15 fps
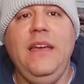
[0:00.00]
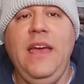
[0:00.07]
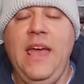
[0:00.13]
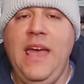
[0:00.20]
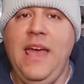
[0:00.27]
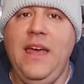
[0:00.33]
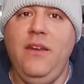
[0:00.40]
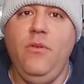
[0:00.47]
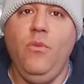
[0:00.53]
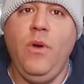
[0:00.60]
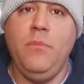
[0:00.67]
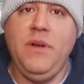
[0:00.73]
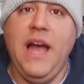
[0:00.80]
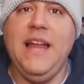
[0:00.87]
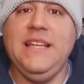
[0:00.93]
and
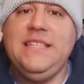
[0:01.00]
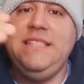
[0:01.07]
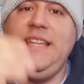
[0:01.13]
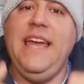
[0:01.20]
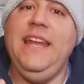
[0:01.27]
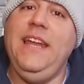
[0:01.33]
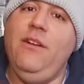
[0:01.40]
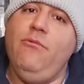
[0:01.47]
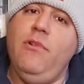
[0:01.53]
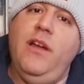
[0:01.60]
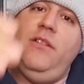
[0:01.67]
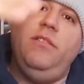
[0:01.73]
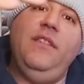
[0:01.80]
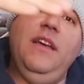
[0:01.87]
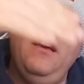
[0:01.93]
I'm kind of standing
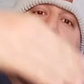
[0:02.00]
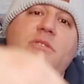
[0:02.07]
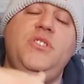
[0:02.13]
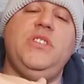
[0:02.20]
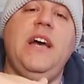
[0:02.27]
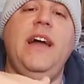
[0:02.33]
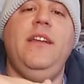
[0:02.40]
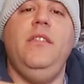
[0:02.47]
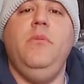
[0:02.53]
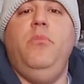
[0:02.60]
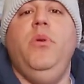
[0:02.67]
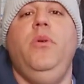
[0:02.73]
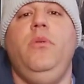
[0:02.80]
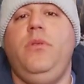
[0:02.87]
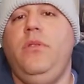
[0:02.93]
right on the other side of the
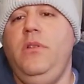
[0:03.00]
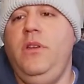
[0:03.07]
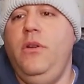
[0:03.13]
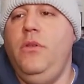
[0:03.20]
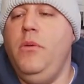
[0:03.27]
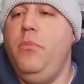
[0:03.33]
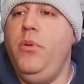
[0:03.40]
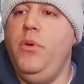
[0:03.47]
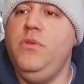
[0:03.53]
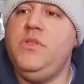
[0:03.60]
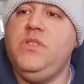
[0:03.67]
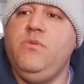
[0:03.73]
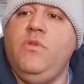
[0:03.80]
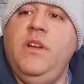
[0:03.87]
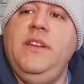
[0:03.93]
booth. The
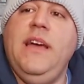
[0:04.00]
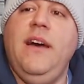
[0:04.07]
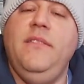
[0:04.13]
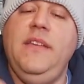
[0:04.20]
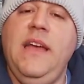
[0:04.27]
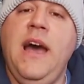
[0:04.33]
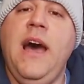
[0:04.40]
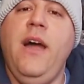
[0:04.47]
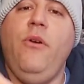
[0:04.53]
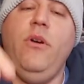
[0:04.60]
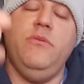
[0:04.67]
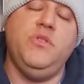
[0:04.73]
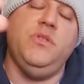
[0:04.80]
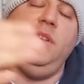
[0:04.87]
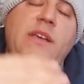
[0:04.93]
booths run down the aisle.
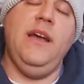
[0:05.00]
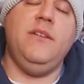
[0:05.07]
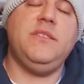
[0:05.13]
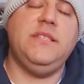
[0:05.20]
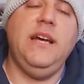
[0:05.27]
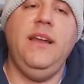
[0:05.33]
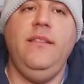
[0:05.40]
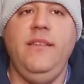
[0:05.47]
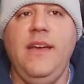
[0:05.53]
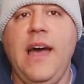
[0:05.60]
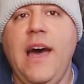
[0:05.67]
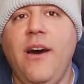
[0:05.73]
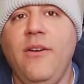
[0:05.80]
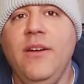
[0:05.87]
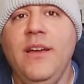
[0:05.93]
I was on the outside of the
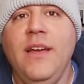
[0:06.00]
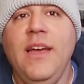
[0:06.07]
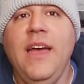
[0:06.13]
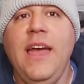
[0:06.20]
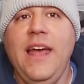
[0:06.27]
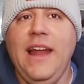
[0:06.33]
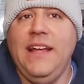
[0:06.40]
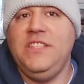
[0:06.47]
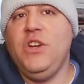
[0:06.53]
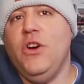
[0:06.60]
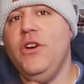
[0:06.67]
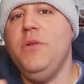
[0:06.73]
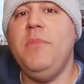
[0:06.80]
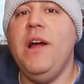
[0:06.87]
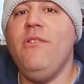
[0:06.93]
aisle. And I
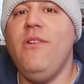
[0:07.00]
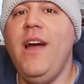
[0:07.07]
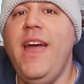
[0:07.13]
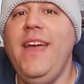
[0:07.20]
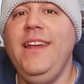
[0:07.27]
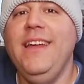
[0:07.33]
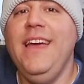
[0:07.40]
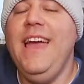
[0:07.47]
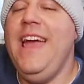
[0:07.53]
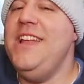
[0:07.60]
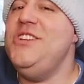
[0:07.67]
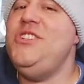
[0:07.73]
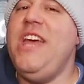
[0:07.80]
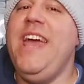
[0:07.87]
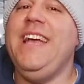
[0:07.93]
turned to my right,
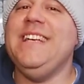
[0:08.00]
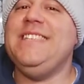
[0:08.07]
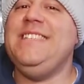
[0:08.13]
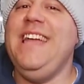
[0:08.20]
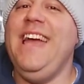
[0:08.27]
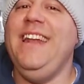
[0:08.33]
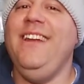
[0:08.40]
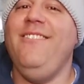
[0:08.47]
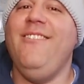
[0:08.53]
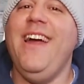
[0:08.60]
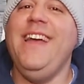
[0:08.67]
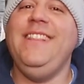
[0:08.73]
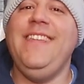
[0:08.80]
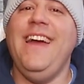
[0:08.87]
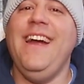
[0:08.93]
and Jake is standing
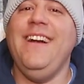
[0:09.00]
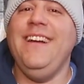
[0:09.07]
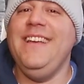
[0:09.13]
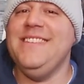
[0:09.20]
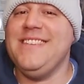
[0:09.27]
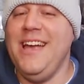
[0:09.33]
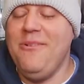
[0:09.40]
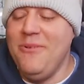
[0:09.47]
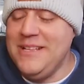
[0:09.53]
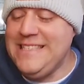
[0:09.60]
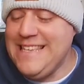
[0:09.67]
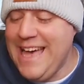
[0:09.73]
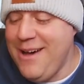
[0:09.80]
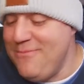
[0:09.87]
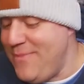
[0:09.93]
right there. And he's like,
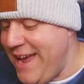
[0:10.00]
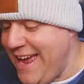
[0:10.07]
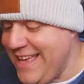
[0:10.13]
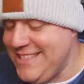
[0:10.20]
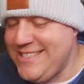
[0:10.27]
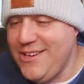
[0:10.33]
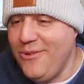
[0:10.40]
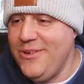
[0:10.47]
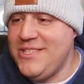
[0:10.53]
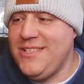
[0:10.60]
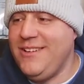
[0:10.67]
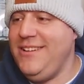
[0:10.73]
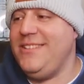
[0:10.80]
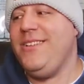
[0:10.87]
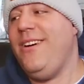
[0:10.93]
"What's up, man?" So we
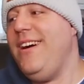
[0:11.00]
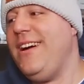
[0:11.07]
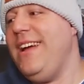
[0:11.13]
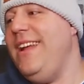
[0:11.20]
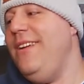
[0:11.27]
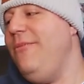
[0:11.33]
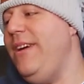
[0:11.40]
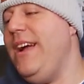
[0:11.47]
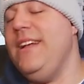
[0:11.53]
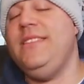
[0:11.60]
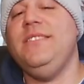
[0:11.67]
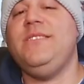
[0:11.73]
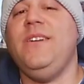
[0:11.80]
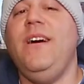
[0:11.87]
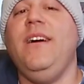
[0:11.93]
started talking, and we got
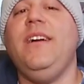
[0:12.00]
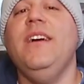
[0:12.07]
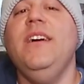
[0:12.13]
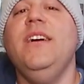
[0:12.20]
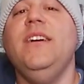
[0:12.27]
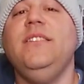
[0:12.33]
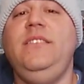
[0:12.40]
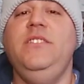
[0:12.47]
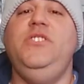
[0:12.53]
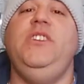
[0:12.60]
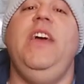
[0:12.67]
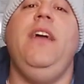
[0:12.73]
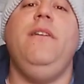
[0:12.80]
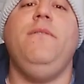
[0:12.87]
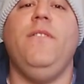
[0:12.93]
to talk to
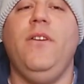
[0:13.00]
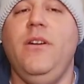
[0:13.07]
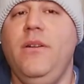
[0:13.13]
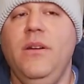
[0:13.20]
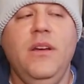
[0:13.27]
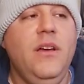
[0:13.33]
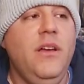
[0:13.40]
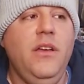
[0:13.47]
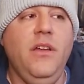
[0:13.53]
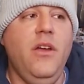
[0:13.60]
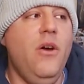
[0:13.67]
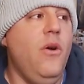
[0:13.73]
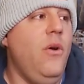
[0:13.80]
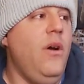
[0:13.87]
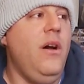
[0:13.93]
Jake for,
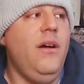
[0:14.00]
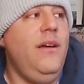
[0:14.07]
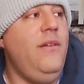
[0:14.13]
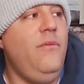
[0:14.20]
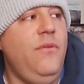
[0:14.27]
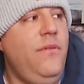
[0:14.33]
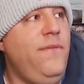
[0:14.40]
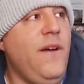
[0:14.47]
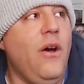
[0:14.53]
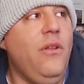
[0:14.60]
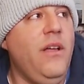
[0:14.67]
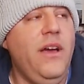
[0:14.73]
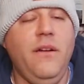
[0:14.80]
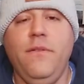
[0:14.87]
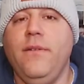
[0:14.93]
it felt
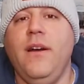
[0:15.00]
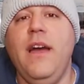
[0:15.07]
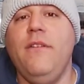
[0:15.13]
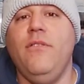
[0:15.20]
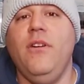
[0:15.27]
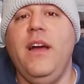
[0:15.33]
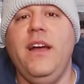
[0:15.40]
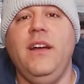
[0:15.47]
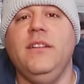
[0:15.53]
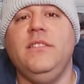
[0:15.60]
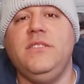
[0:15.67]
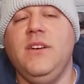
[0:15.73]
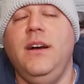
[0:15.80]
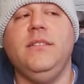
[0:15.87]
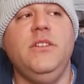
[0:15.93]
like forever. I got
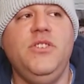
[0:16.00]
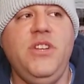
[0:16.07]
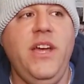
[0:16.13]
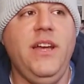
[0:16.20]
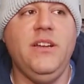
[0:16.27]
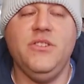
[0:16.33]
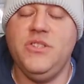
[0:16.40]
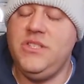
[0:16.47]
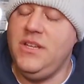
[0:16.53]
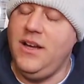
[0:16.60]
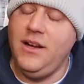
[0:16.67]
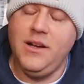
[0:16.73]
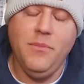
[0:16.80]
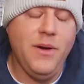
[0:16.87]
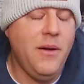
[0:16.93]
to talk to Jake and just
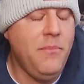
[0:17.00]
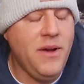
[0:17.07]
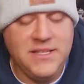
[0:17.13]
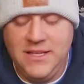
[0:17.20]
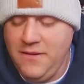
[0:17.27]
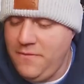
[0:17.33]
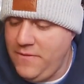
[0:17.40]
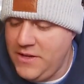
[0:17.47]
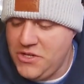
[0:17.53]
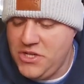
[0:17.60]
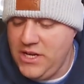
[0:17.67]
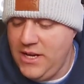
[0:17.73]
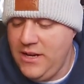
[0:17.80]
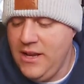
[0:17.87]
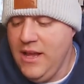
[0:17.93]
talk about musky
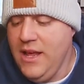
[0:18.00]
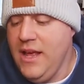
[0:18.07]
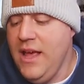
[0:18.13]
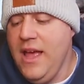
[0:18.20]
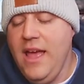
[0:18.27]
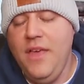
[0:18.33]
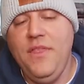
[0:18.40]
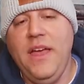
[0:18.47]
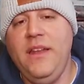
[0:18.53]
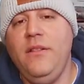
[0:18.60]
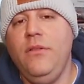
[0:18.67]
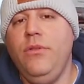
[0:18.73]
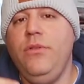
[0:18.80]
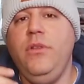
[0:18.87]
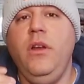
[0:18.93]
fishing. And
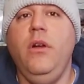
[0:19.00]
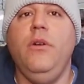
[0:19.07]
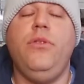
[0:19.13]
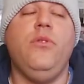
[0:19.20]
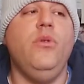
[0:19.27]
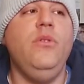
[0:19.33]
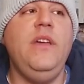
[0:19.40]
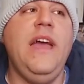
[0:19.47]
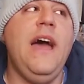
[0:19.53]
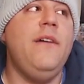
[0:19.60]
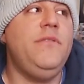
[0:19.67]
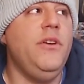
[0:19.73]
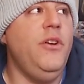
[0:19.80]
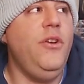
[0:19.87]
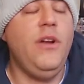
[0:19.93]
then, through the
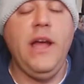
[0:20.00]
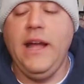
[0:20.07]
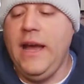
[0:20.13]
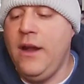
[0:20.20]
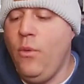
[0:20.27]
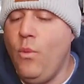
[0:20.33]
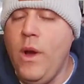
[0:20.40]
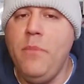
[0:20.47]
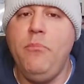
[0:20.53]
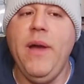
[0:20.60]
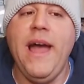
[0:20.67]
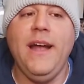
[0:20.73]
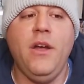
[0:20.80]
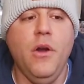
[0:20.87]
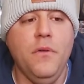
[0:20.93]
afternoon, I kind of went
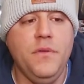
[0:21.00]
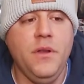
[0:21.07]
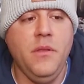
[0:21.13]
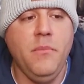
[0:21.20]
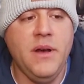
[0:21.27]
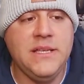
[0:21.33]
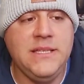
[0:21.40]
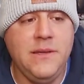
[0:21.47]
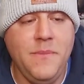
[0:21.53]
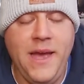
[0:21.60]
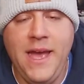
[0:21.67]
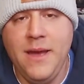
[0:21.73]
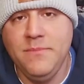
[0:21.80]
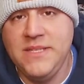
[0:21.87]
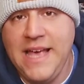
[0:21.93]
back over to the Musky
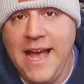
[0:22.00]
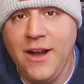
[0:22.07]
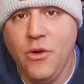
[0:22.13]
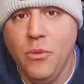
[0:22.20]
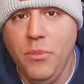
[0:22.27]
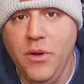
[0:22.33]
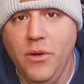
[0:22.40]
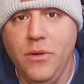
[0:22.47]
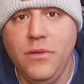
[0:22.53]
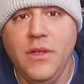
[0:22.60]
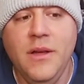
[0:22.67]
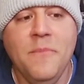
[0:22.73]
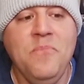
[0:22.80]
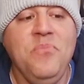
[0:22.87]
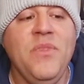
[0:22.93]
Mayhem tackle
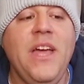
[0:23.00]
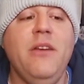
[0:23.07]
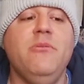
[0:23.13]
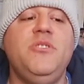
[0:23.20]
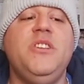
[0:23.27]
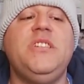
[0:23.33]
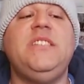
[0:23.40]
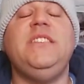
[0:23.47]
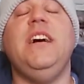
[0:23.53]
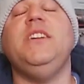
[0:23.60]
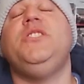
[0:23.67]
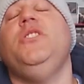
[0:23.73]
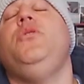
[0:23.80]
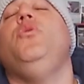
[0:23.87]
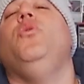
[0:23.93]
booth. And it was just
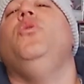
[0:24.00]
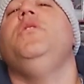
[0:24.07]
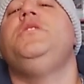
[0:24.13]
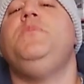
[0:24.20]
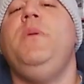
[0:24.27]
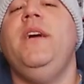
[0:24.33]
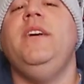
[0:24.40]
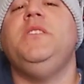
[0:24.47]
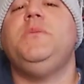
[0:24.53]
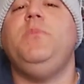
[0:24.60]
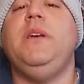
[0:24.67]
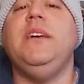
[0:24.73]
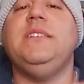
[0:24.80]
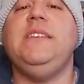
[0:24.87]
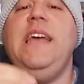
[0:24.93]
such a cool experience
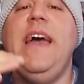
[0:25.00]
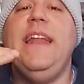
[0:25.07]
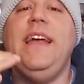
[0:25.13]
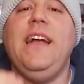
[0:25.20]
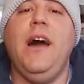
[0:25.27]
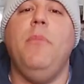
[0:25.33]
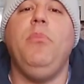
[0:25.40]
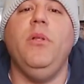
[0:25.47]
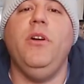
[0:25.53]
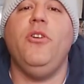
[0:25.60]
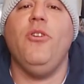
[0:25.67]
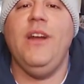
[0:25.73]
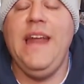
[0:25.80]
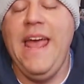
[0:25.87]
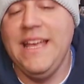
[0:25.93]
because he had a couple
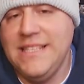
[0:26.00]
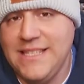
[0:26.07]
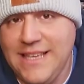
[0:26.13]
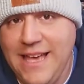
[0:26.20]
of grenades